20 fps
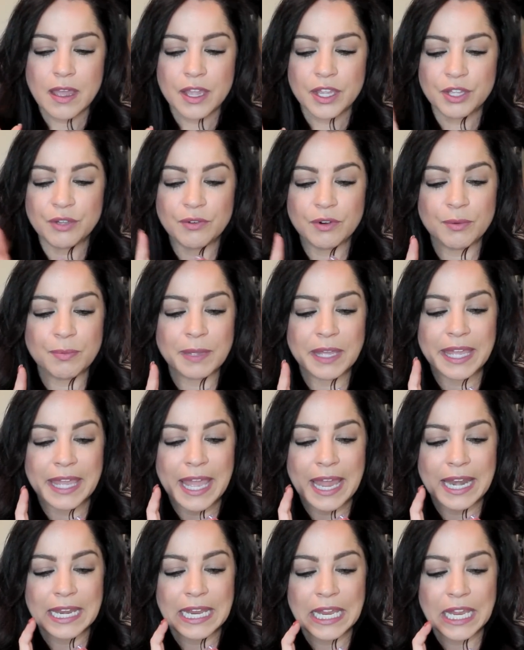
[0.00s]
you will be
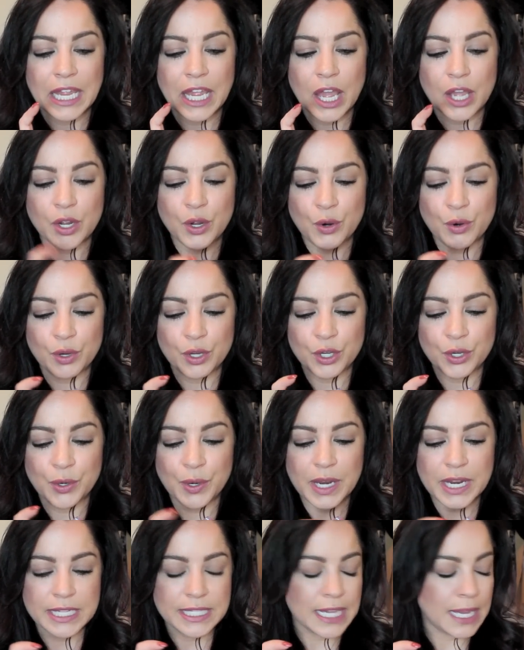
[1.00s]
getting a Coral
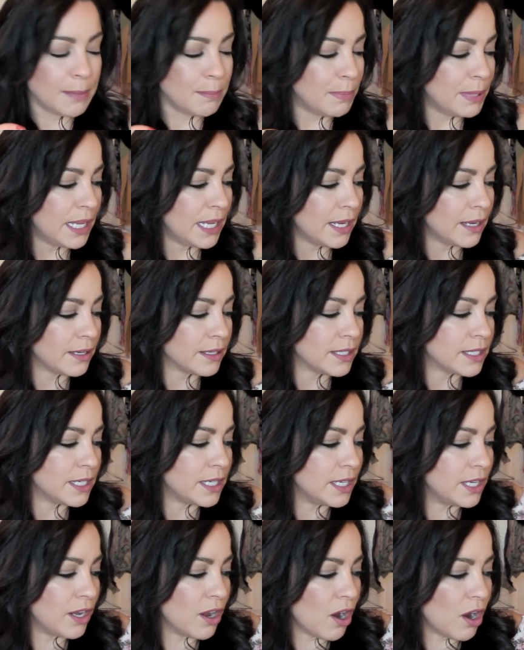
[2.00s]
Craze and Pink
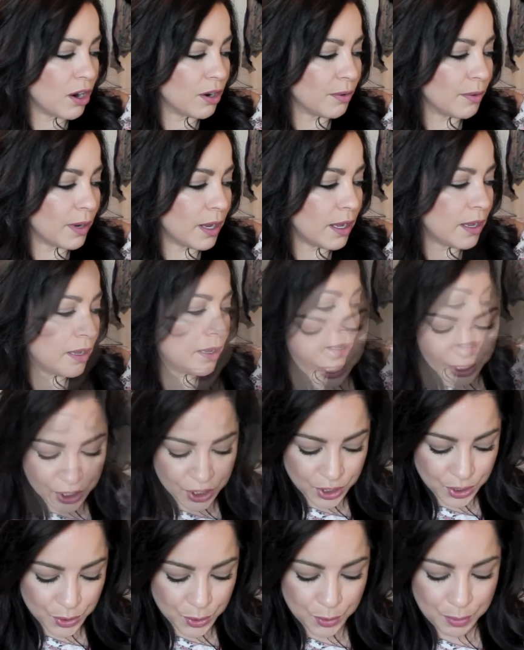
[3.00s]
Tiara. What I'm going
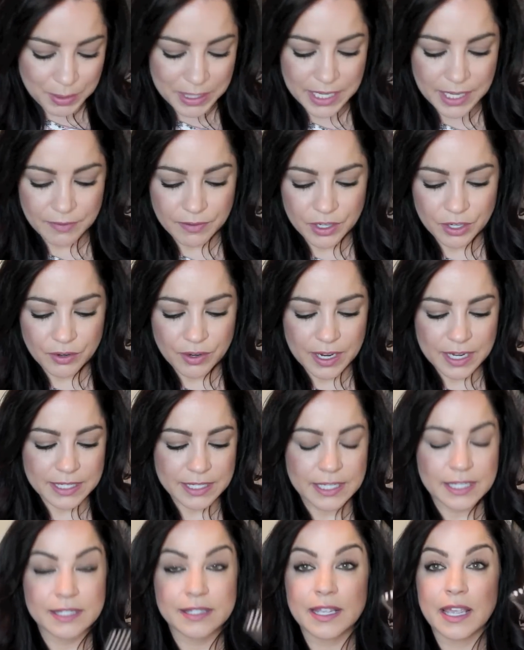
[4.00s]
to be giving you guys
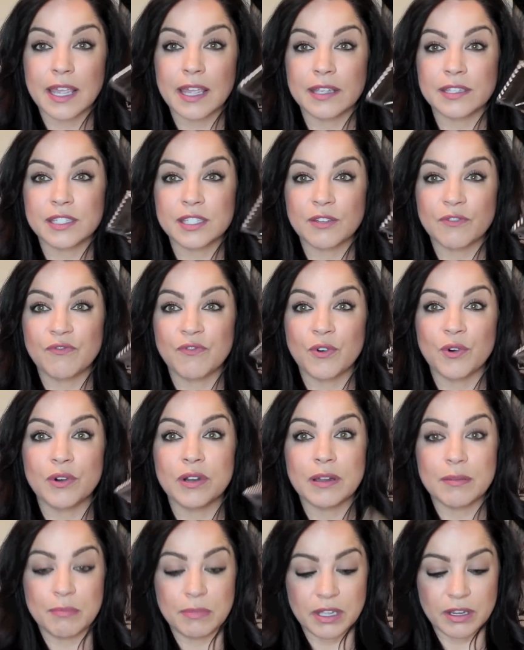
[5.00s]
is a
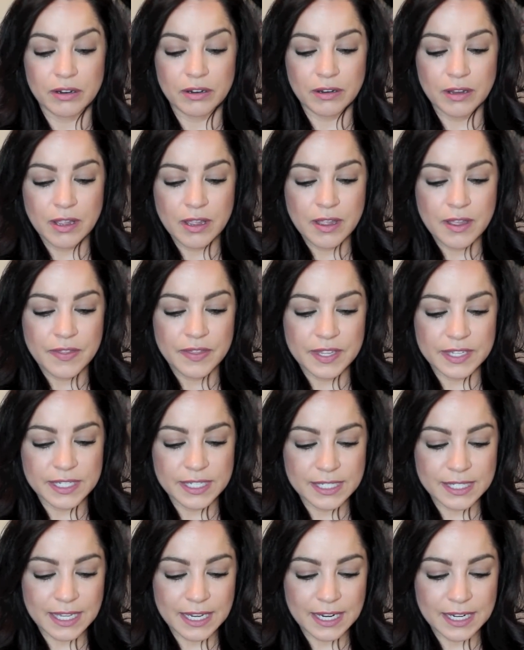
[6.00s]
Sephora mirror. This
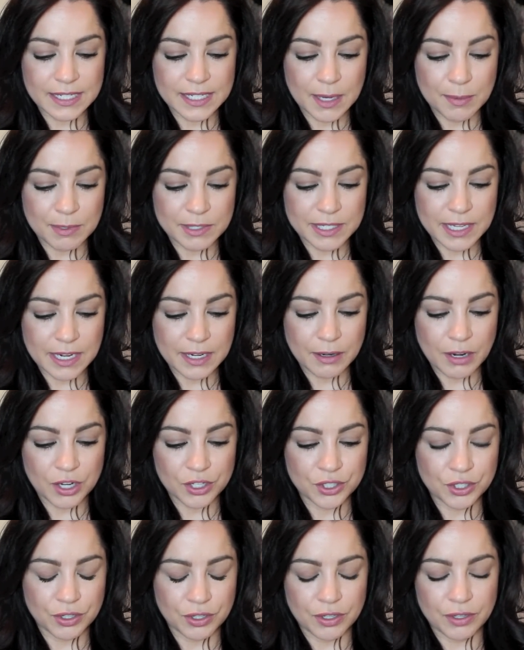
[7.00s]
is like a double-sided, I'll
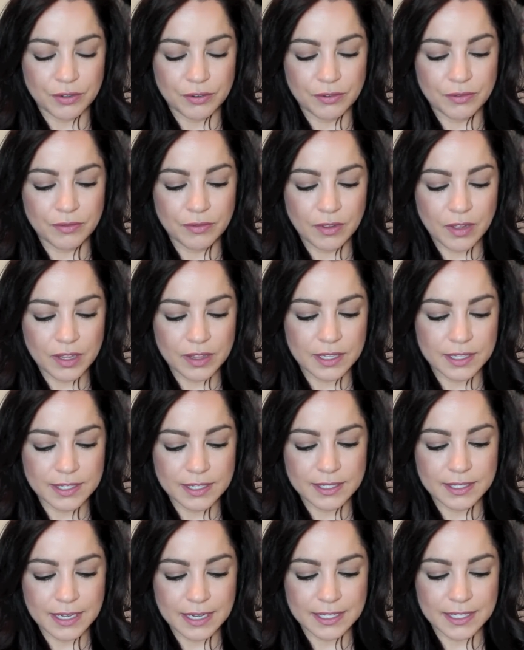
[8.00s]
show you. This
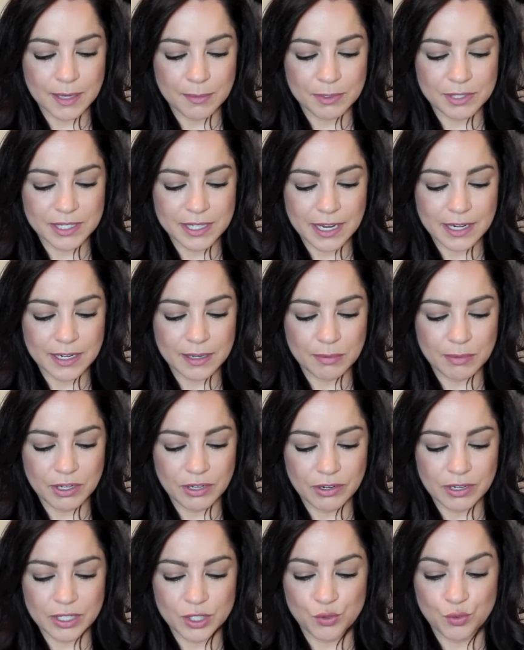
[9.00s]
is a double-sided
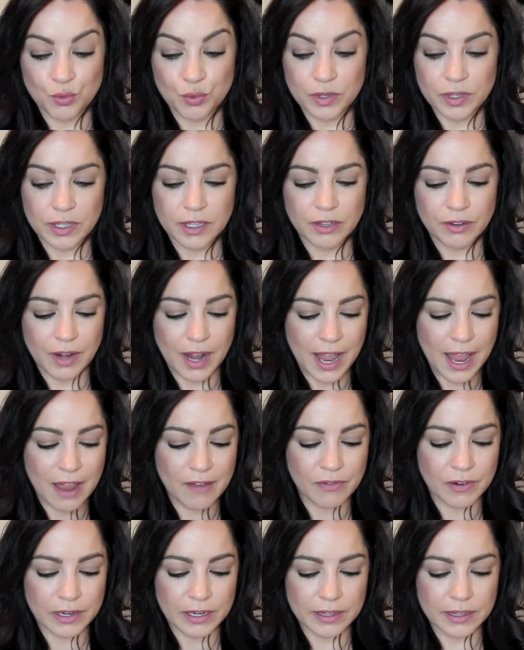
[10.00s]
mirror. It's really cute. I
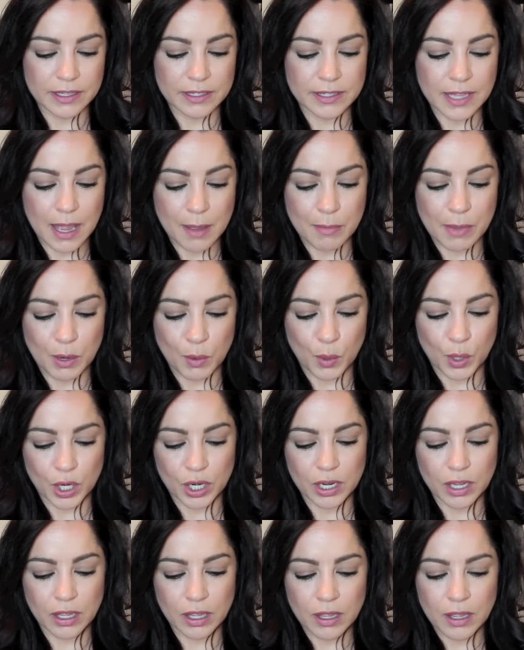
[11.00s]
have one of these at my
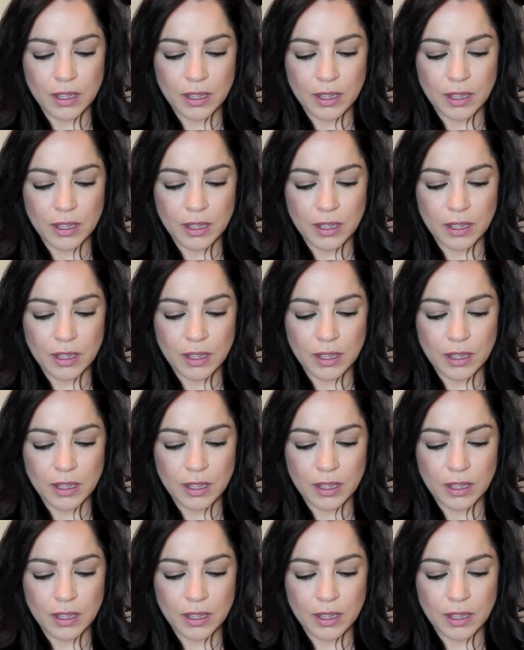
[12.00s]
work,